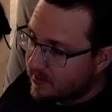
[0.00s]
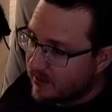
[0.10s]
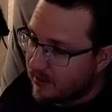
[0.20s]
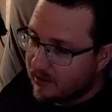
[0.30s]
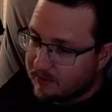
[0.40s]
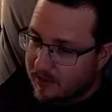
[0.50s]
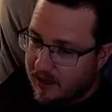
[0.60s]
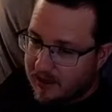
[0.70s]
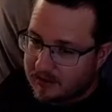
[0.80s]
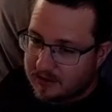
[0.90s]
set it up
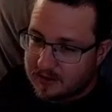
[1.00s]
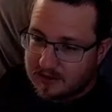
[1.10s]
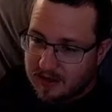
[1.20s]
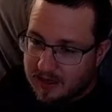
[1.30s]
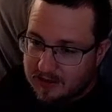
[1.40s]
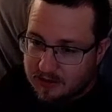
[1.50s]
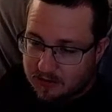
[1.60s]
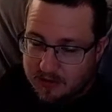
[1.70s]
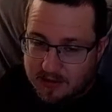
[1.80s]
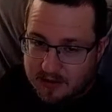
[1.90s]
as this sad
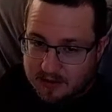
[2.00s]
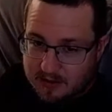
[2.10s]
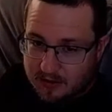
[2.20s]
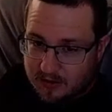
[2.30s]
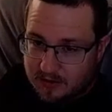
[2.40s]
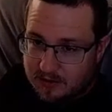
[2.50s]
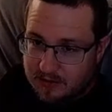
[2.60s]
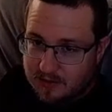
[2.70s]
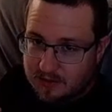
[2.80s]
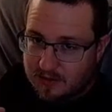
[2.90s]
story about this girl,
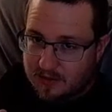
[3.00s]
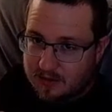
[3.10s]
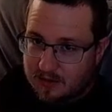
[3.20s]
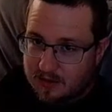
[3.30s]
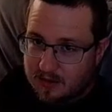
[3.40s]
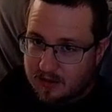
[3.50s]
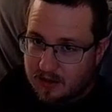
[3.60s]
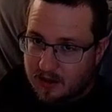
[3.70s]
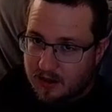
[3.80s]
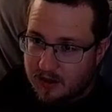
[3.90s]

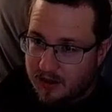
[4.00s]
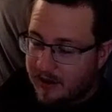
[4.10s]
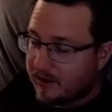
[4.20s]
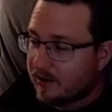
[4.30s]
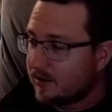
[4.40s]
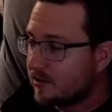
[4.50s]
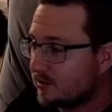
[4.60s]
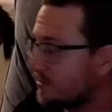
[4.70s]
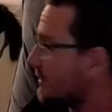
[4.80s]
and it could have just been